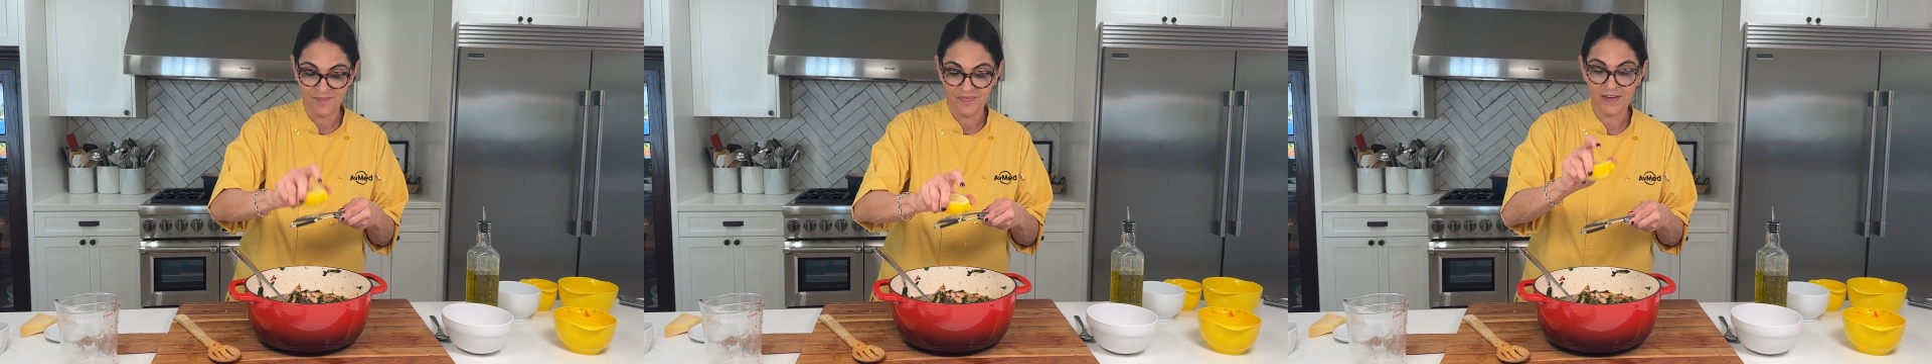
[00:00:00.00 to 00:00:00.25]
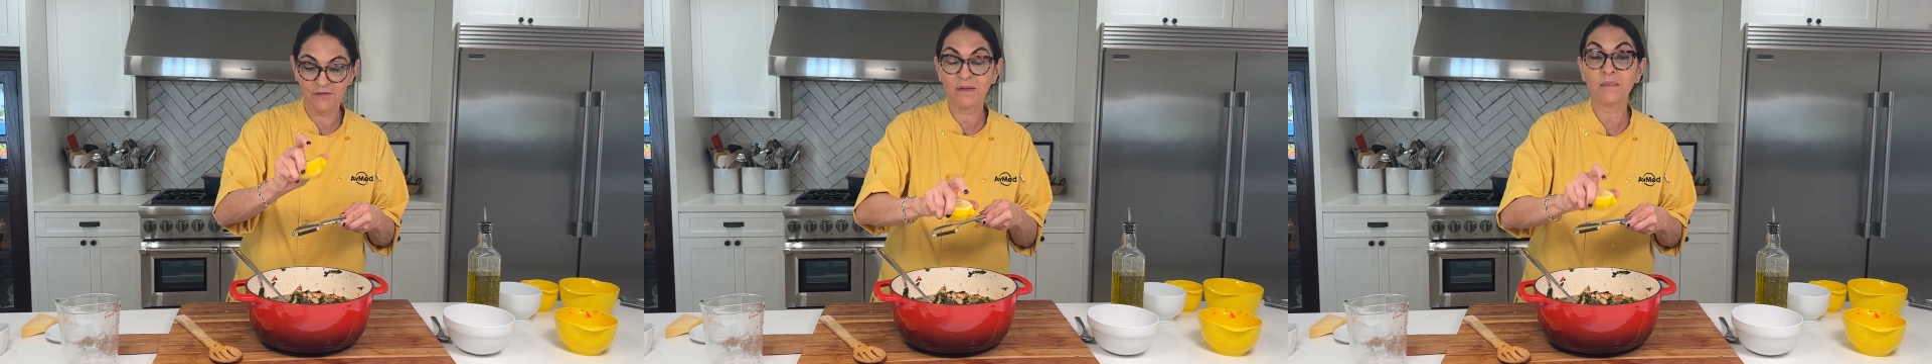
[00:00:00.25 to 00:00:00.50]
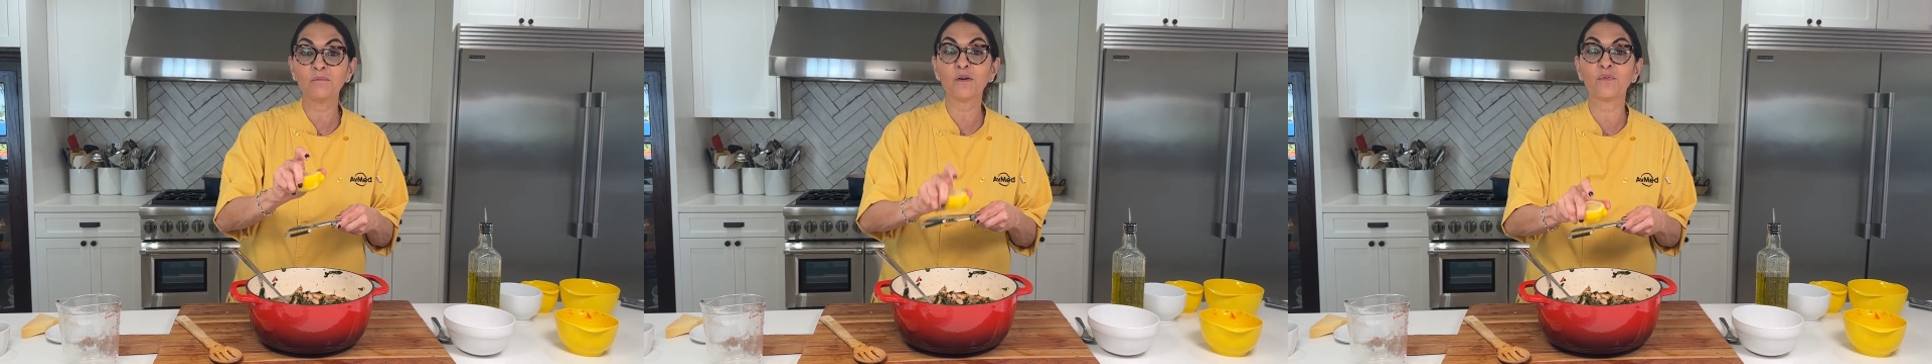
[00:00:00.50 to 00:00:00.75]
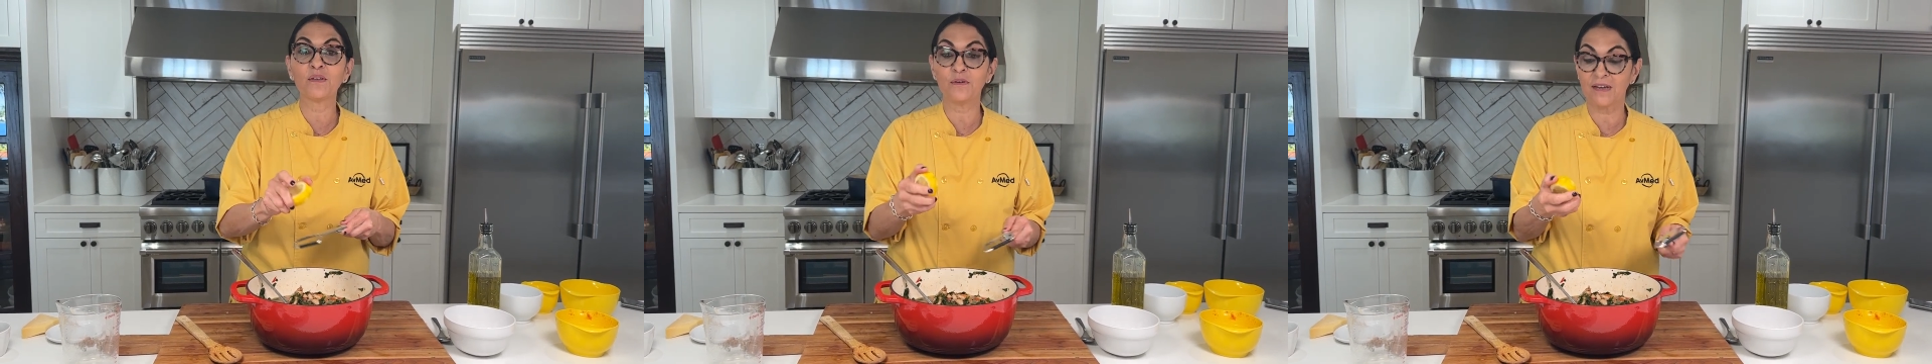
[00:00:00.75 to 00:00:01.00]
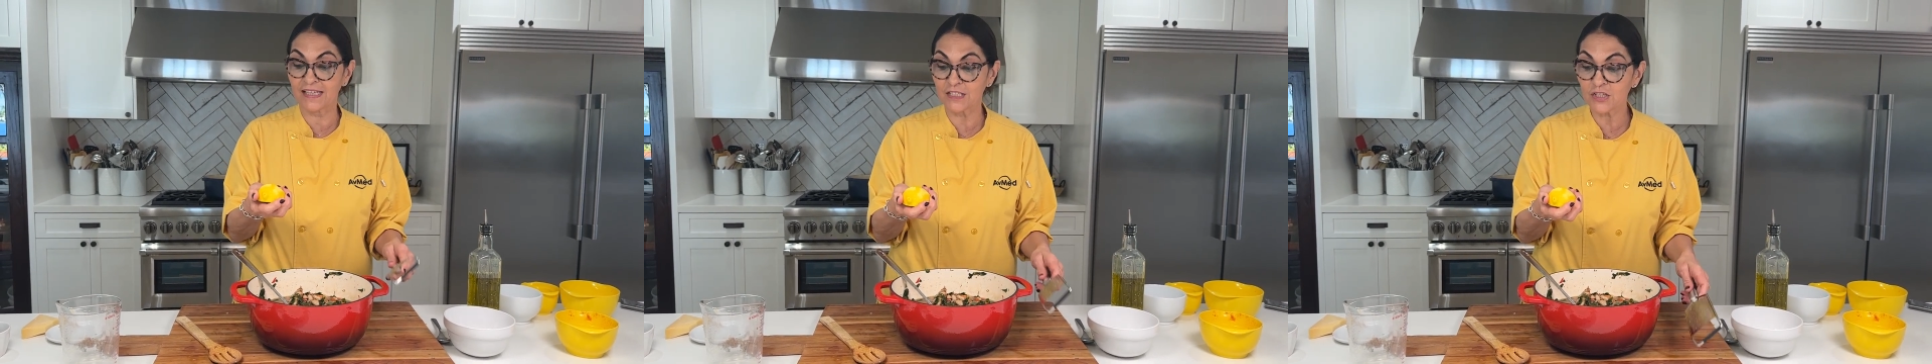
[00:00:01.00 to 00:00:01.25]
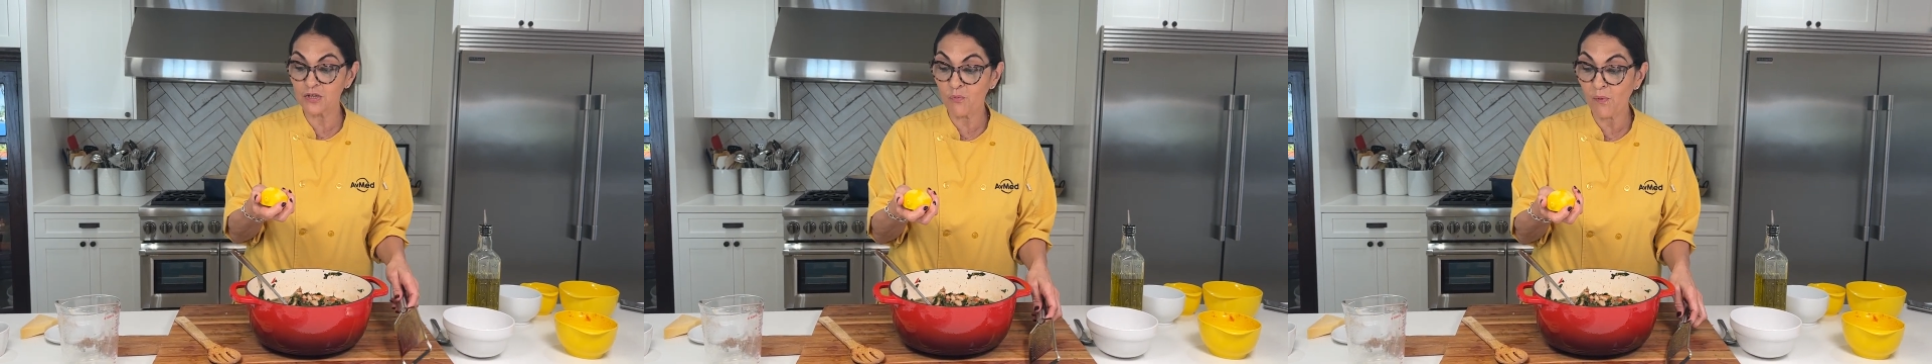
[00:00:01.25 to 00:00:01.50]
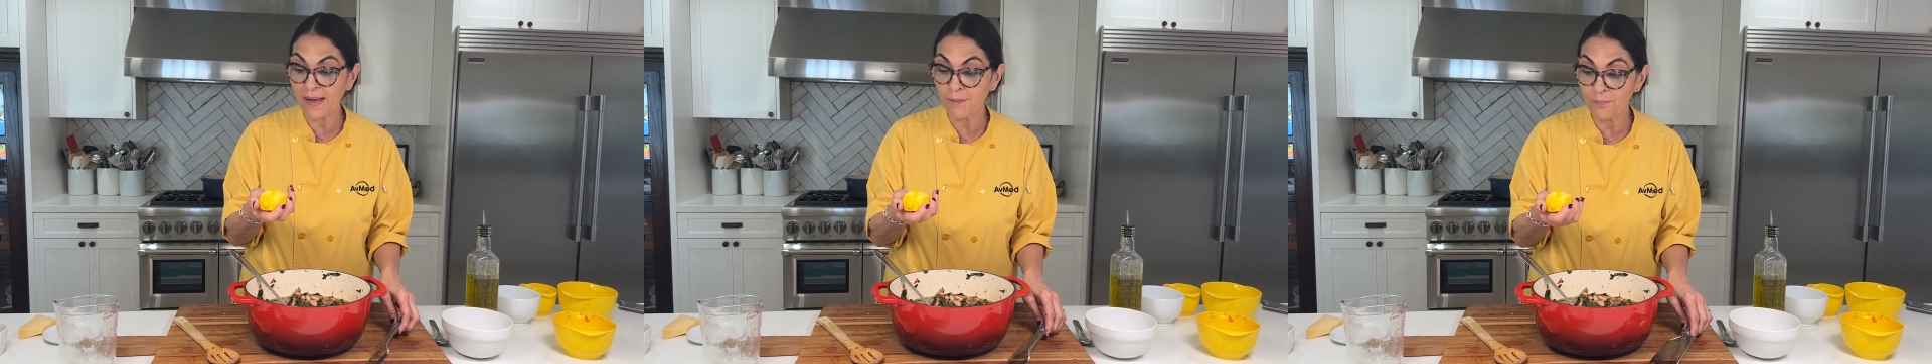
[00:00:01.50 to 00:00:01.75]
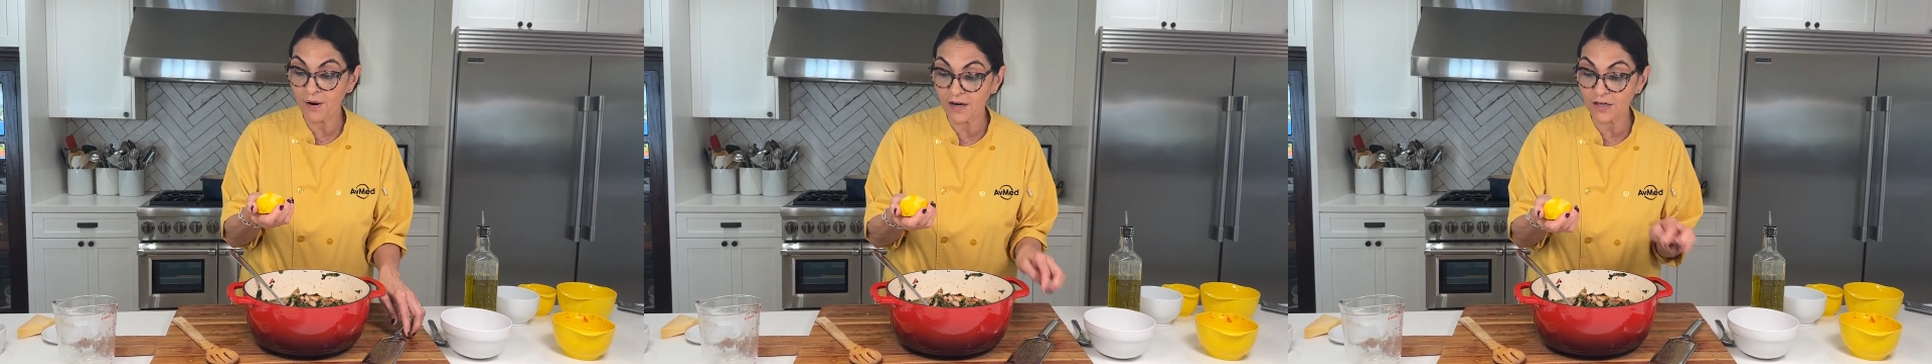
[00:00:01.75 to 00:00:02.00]
And remember, when you get to the
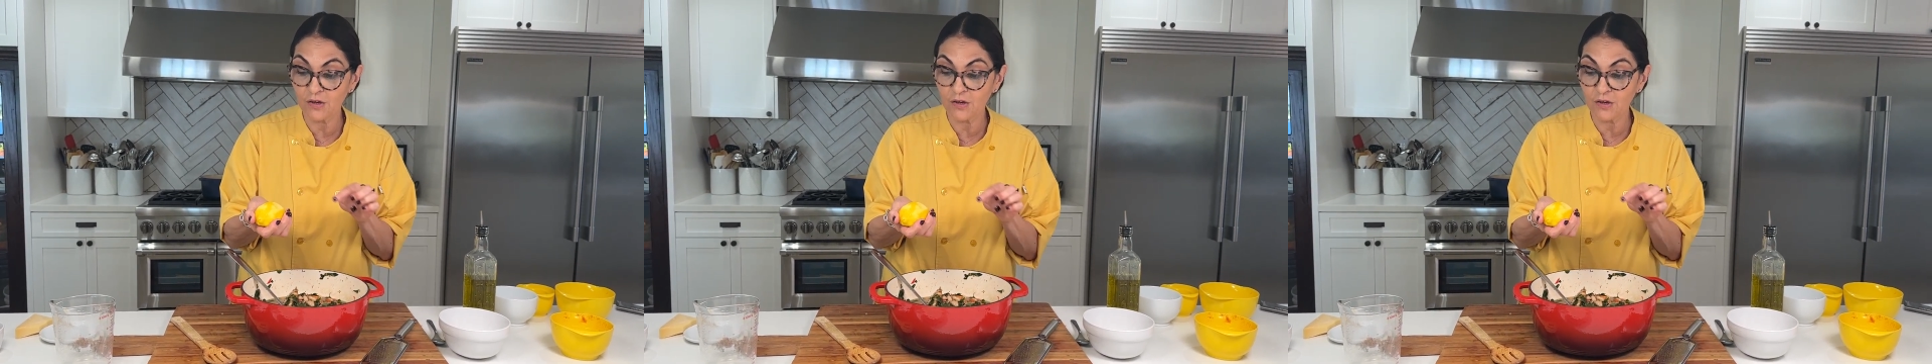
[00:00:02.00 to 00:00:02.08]
white part,